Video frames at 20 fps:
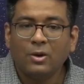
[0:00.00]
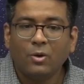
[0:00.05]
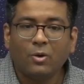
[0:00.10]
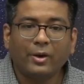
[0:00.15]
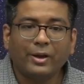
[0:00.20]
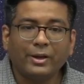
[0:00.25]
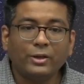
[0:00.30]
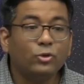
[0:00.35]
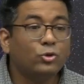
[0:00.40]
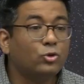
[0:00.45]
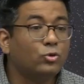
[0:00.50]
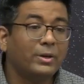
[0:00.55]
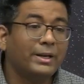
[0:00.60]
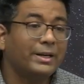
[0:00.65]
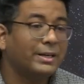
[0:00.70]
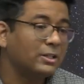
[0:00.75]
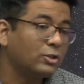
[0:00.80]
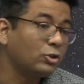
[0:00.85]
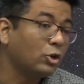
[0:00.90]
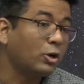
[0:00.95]
Okay, usually it
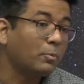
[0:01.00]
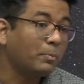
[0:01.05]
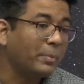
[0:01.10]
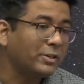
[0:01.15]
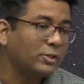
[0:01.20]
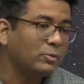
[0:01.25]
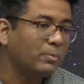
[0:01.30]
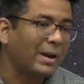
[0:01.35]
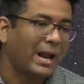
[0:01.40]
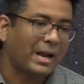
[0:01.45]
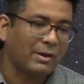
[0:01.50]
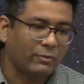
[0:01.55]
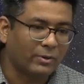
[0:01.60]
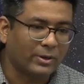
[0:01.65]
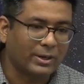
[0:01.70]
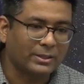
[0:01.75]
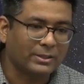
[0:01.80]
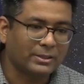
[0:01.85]
is not pitch black for us,